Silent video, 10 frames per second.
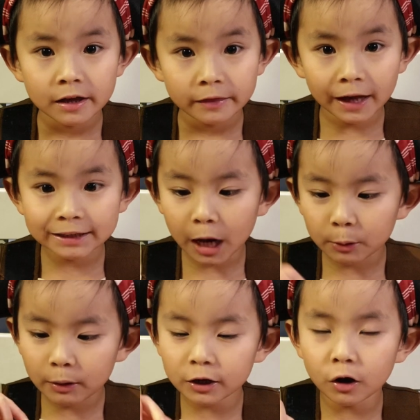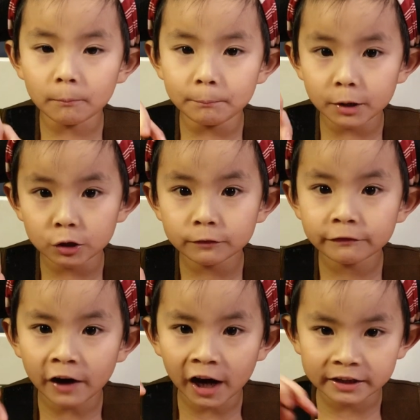That's how I got
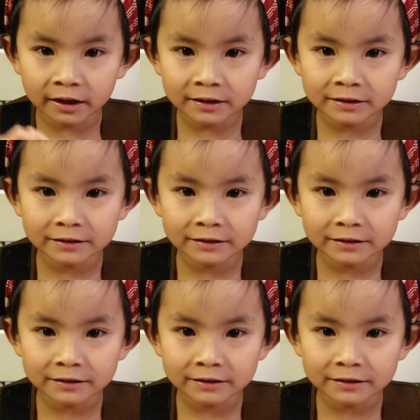Bonfire.